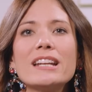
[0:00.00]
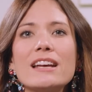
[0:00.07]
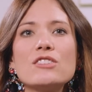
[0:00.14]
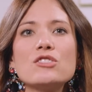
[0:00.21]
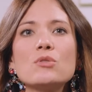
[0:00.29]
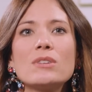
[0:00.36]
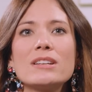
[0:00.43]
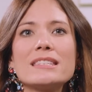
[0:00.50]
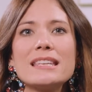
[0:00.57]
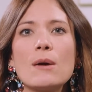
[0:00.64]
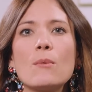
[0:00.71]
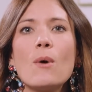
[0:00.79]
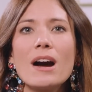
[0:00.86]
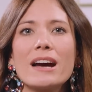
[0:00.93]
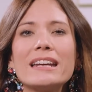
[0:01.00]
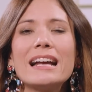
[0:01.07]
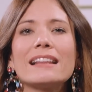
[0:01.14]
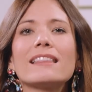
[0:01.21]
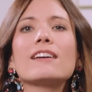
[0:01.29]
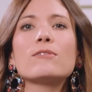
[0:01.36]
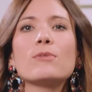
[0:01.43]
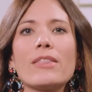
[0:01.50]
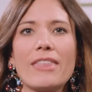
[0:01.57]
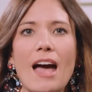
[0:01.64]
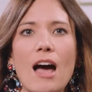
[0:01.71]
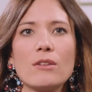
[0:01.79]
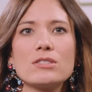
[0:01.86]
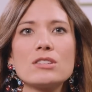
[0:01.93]
it is, you can say, what can I live
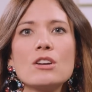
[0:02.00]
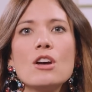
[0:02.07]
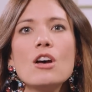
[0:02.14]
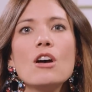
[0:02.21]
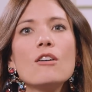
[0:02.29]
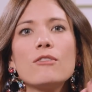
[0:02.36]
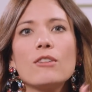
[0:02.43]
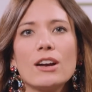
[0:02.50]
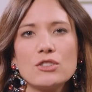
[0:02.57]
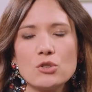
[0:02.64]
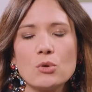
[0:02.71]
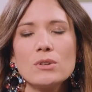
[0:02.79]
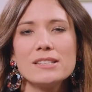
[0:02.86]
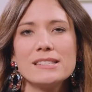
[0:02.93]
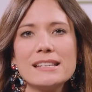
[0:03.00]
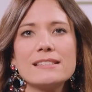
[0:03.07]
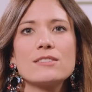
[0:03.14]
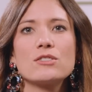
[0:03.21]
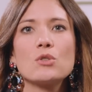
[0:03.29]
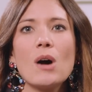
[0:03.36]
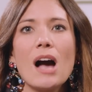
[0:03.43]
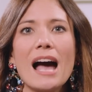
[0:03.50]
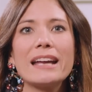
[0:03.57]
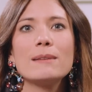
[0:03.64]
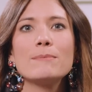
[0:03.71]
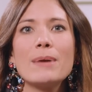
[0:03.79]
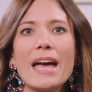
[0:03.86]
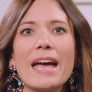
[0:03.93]
without for a short season so I
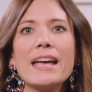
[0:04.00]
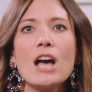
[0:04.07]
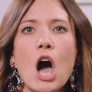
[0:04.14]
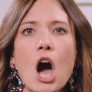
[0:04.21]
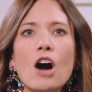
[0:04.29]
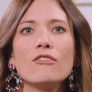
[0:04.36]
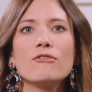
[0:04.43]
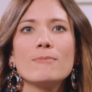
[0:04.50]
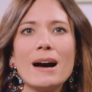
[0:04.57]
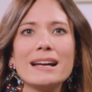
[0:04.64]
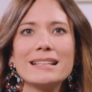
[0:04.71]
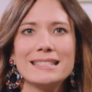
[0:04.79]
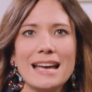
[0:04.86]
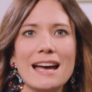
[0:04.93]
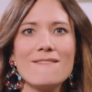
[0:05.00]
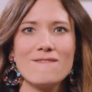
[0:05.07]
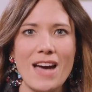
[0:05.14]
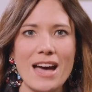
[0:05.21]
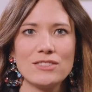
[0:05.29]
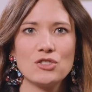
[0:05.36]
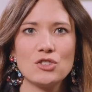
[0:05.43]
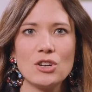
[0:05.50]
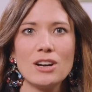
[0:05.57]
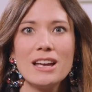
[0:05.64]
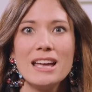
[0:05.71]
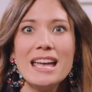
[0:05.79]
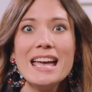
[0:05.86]
can pay off my debt faster?